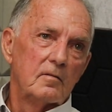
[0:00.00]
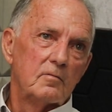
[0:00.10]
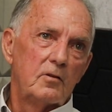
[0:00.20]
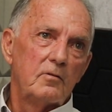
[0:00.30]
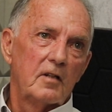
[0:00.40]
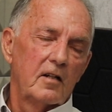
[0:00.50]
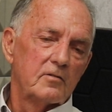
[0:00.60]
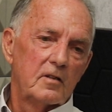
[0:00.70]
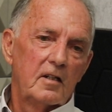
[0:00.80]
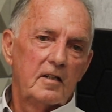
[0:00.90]

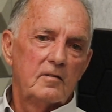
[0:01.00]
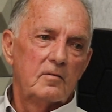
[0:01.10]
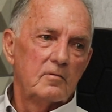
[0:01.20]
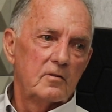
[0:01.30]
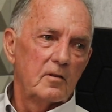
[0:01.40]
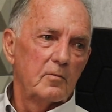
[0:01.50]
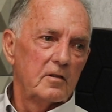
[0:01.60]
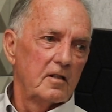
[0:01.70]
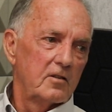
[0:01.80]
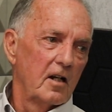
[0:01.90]
2008, somewhere in
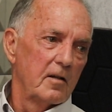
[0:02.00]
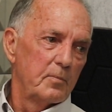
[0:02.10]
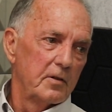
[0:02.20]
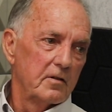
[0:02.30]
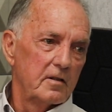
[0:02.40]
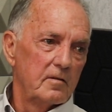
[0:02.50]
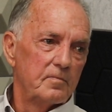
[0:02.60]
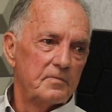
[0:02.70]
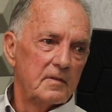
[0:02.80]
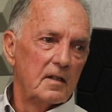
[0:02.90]
that time period,
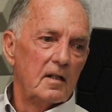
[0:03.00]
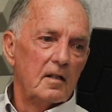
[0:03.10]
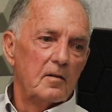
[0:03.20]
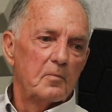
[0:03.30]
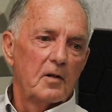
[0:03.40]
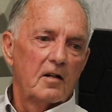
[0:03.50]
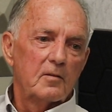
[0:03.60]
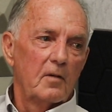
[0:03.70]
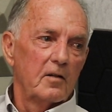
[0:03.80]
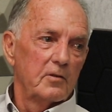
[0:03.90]
prior to
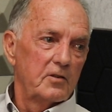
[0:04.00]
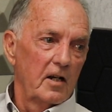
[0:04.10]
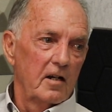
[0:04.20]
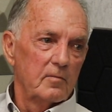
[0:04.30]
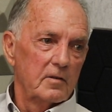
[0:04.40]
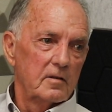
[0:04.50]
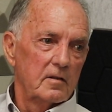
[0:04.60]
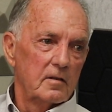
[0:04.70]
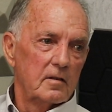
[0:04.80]
my retirement,